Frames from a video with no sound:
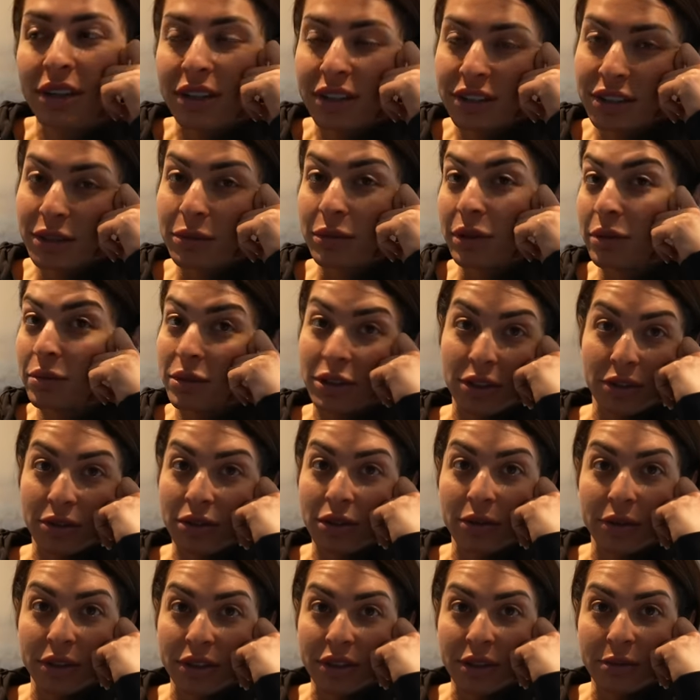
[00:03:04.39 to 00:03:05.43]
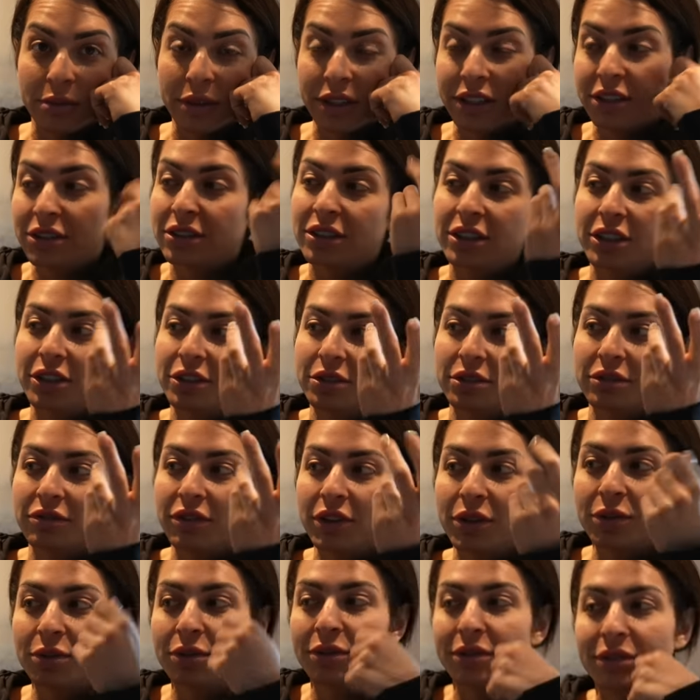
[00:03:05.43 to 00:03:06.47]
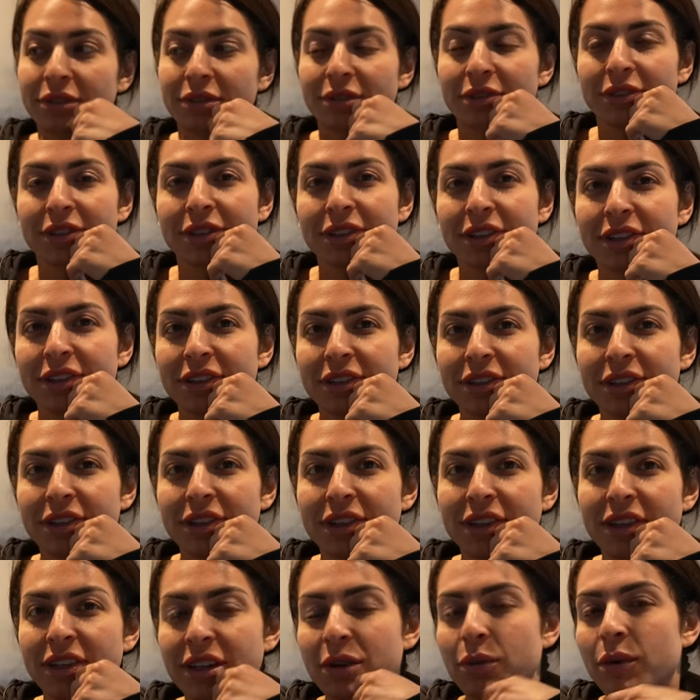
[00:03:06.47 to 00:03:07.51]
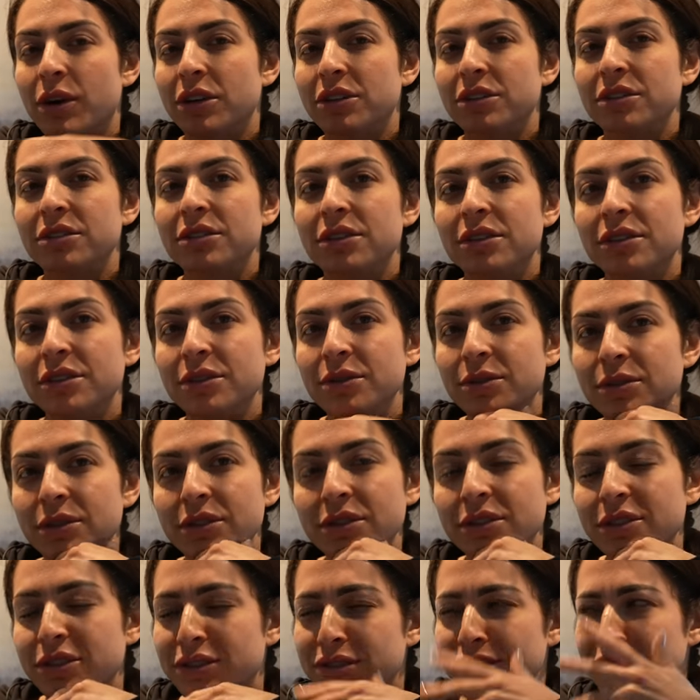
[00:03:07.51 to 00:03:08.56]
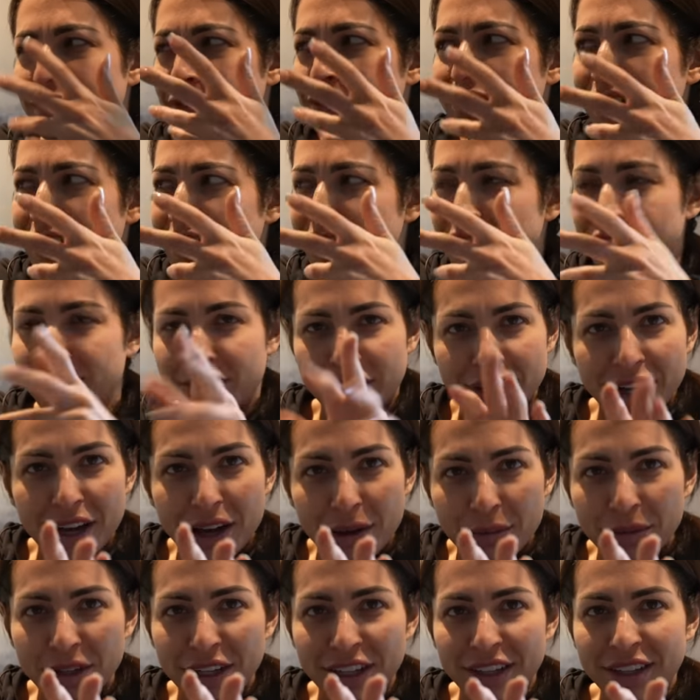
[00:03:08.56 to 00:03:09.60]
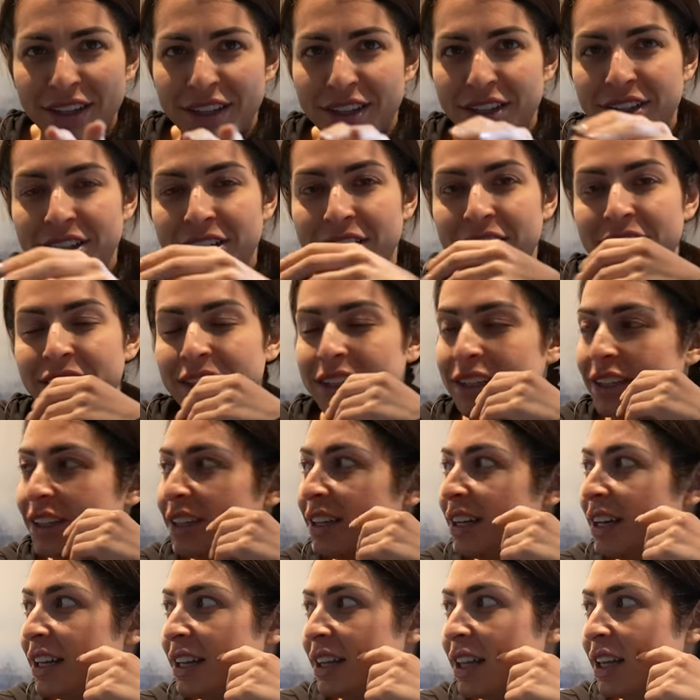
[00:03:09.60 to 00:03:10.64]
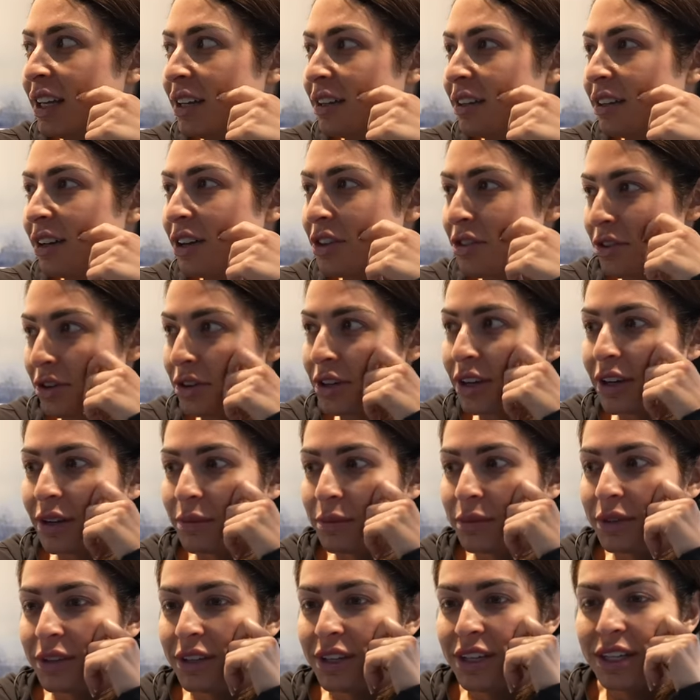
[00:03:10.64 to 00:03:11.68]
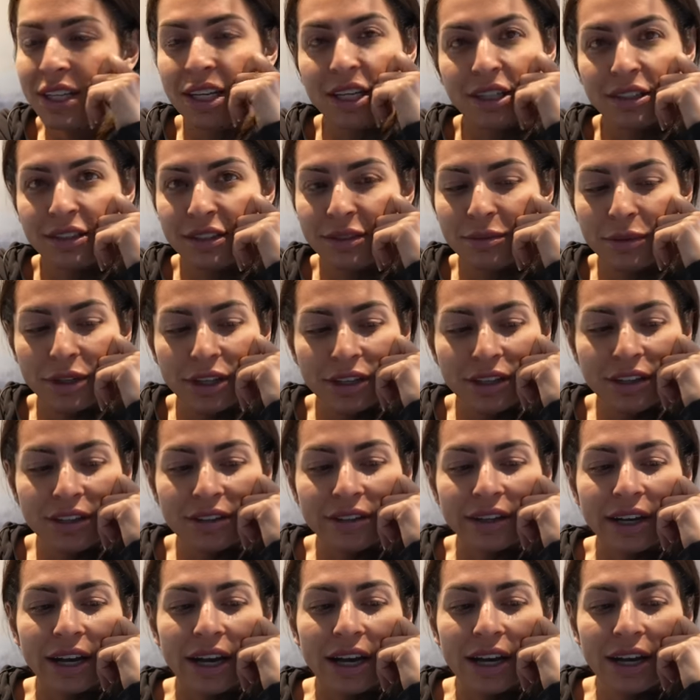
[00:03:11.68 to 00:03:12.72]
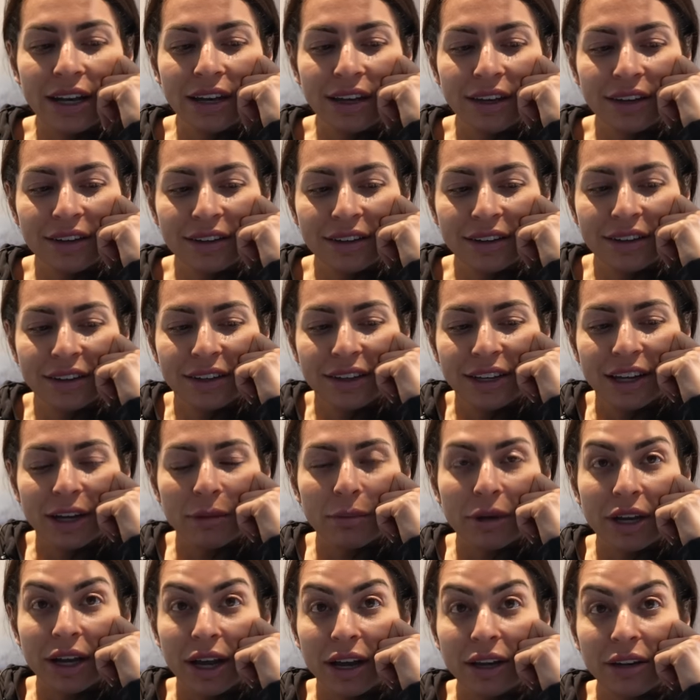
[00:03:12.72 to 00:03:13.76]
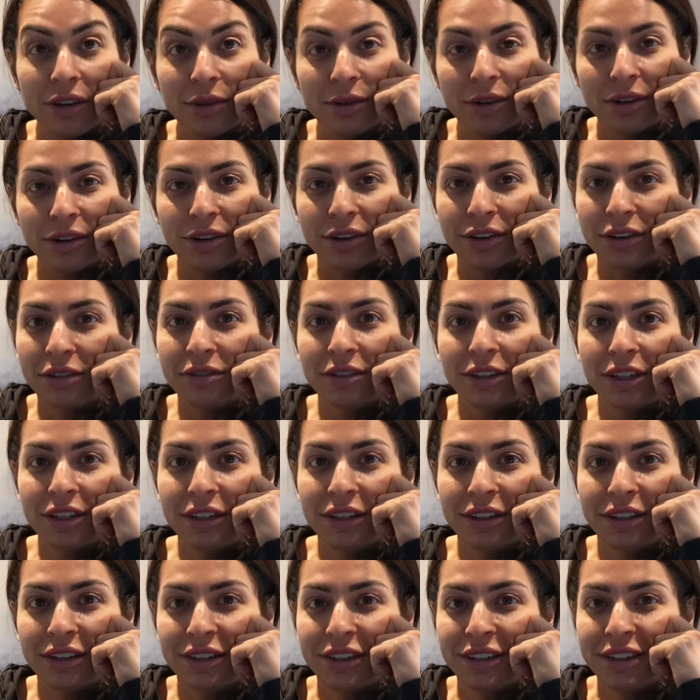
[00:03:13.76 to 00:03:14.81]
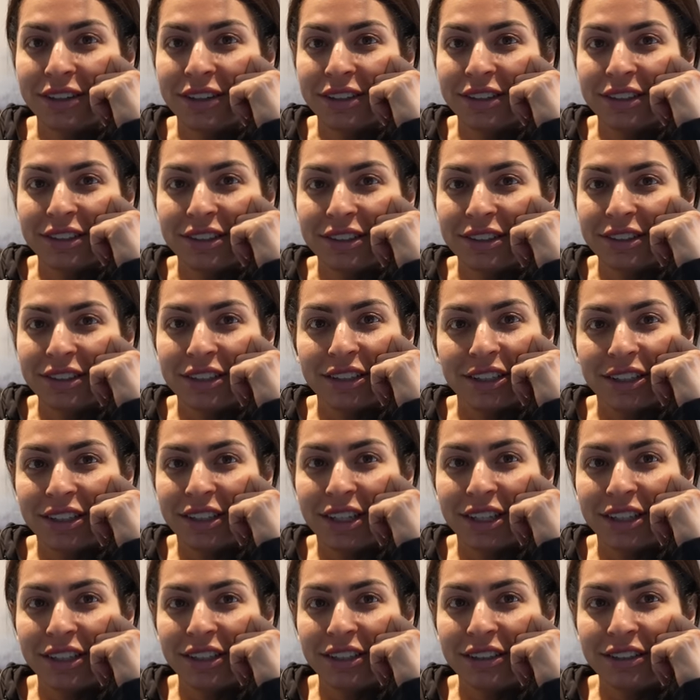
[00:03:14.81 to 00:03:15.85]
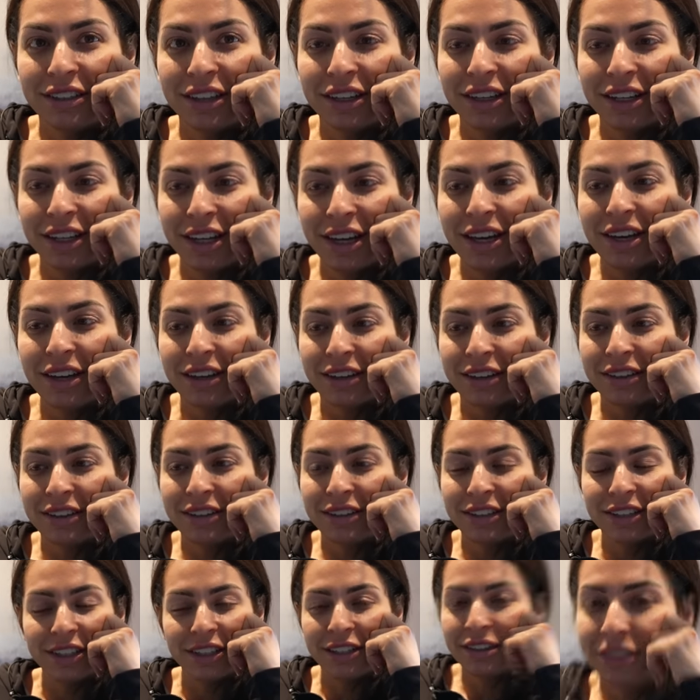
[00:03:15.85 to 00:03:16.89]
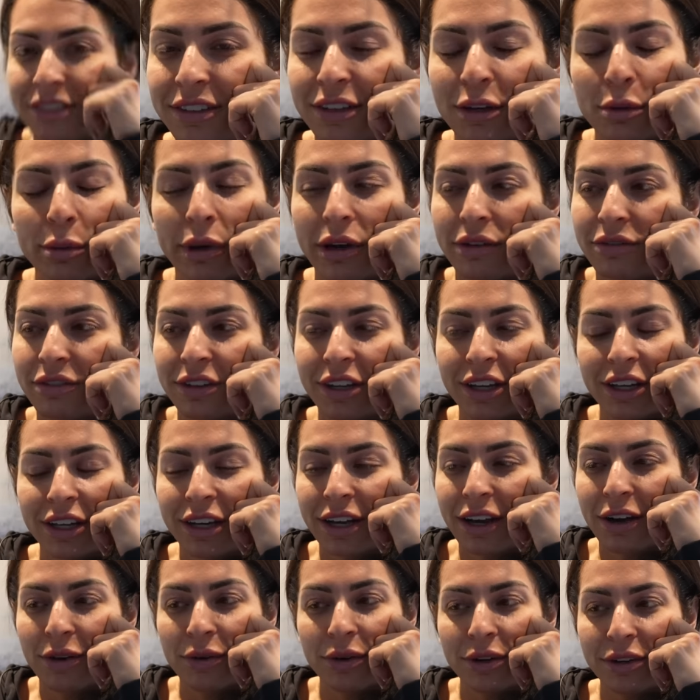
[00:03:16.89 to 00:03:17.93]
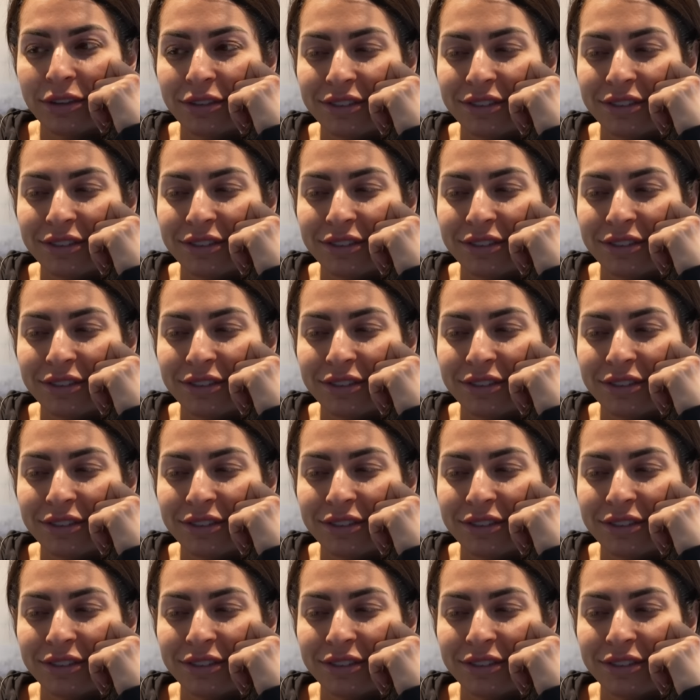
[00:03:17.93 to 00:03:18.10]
Sometimes I don't know he's up, but I just hear his phone. And he watches cartoons or like comedy in there. And then other times he texts me and he's like, hi. I'm like, hi, do you want coffee? And then he's like, yeah. And he doesn't come out for like an hour.